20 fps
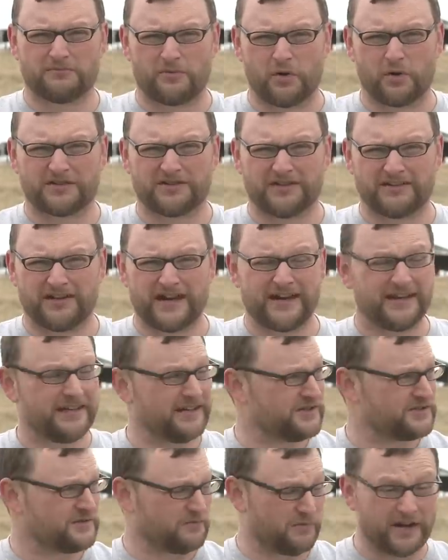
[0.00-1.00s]
Boy today,
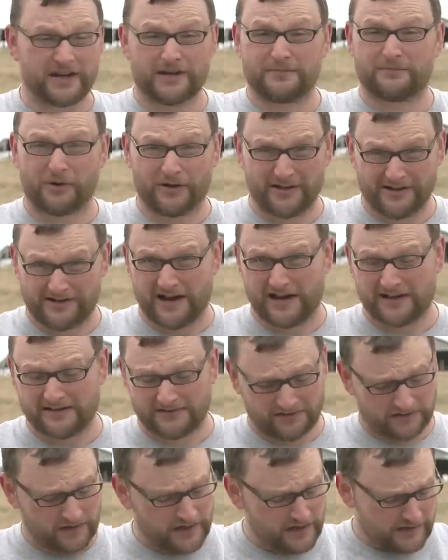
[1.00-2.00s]
and it's running pretty
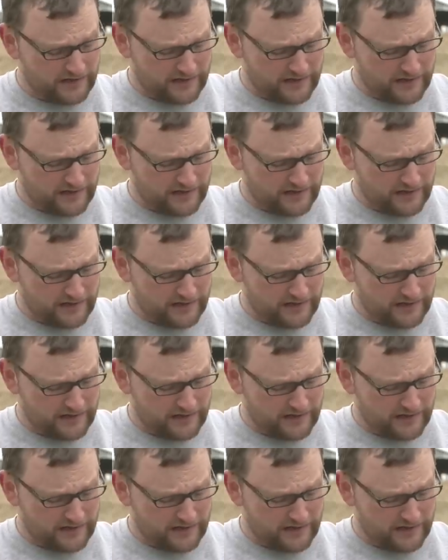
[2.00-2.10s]
nice.